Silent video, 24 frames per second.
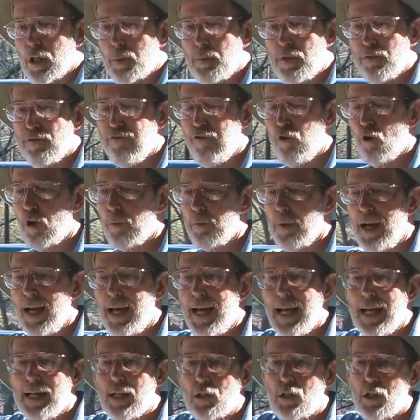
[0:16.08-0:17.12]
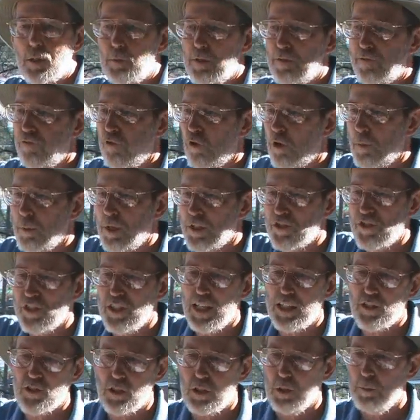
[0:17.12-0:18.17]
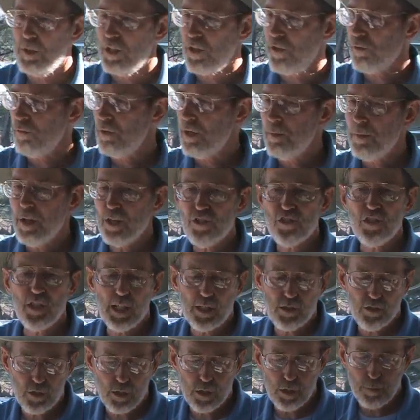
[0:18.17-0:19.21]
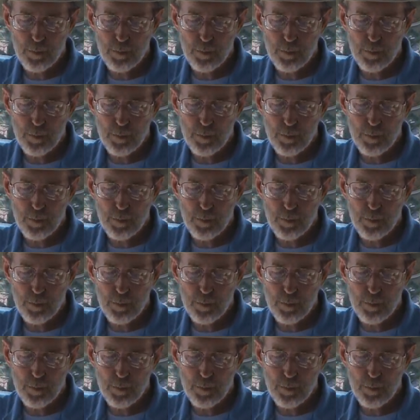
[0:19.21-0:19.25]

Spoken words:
It could be 4 by 8. It could be 4 by 6. It could be 3 by 6.